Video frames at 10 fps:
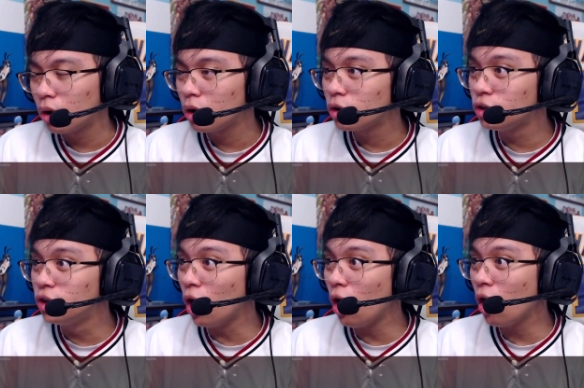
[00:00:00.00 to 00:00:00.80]

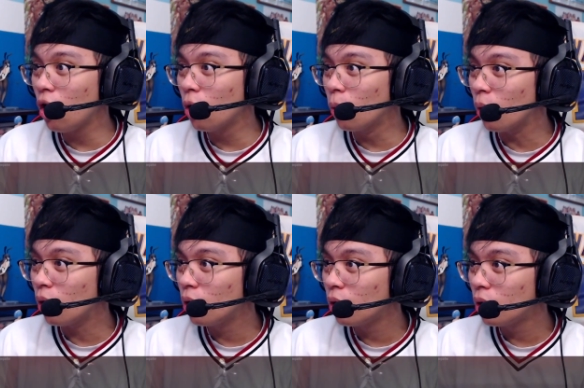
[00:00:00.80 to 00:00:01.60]
Yo!
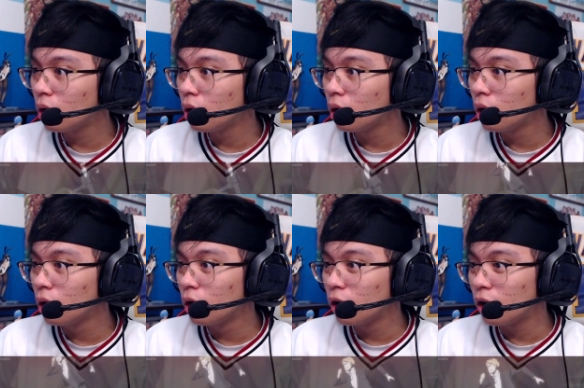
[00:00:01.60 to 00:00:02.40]

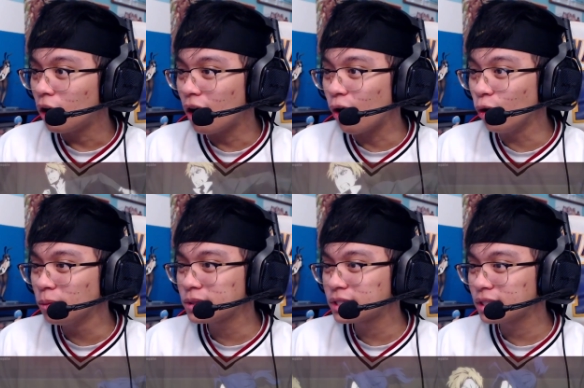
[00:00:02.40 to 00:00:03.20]
Uh,
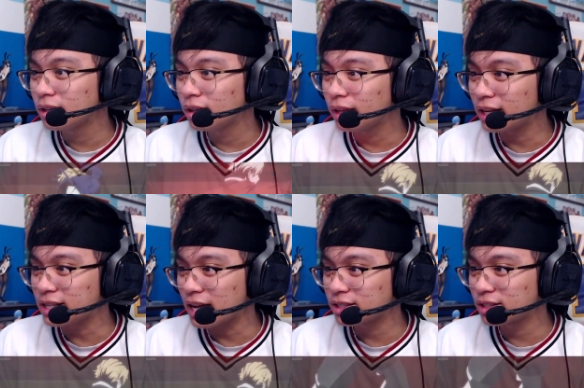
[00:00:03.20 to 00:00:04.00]
Holmes, get his
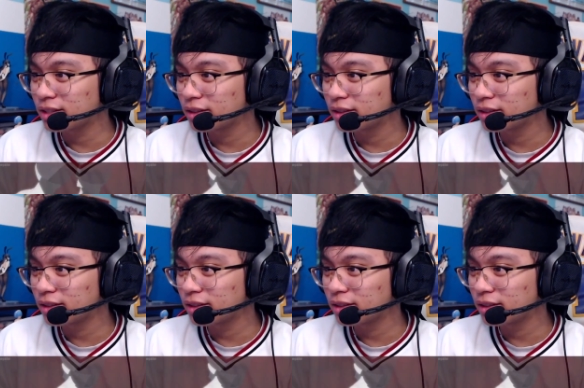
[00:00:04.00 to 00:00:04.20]
ass.